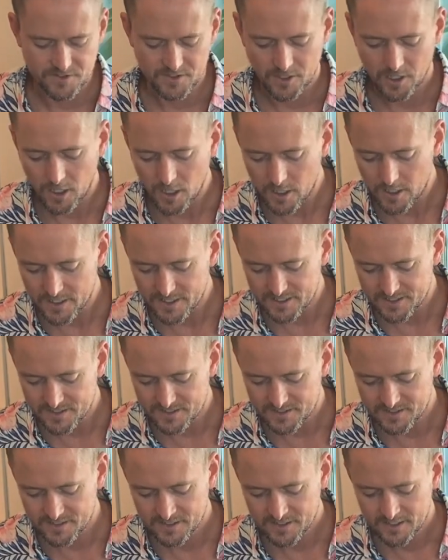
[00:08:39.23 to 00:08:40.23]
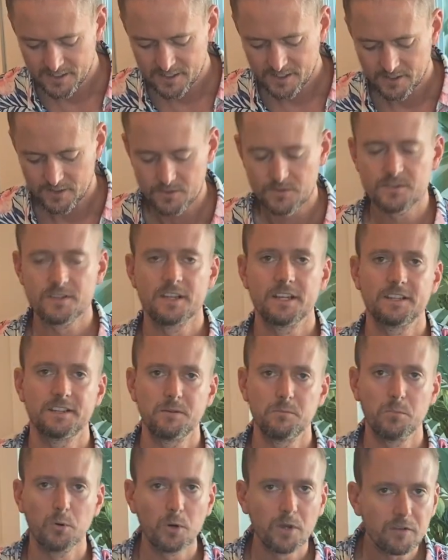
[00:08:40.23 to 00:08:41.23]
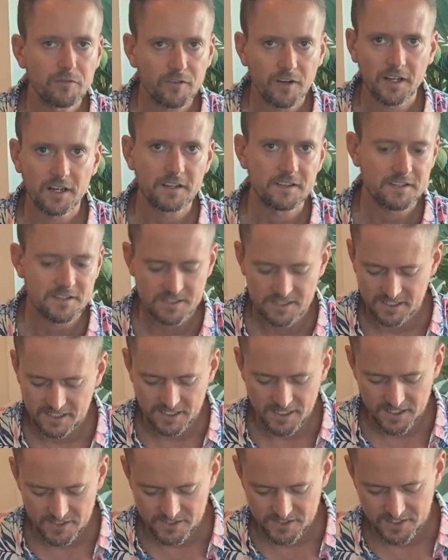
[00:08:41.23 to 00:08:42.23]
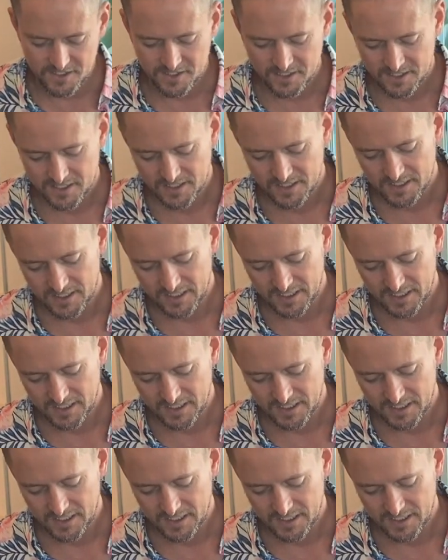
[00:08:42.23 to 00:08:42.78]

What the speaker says: There's an artist who's like the boyfriend of the teenager.